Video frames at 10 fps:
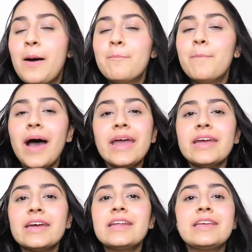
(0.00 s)
my
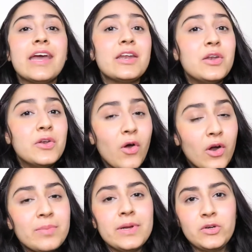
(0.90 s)
hair
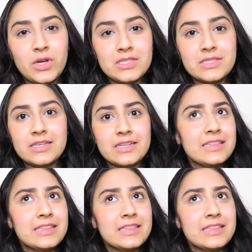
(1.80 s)
cannot be trusted.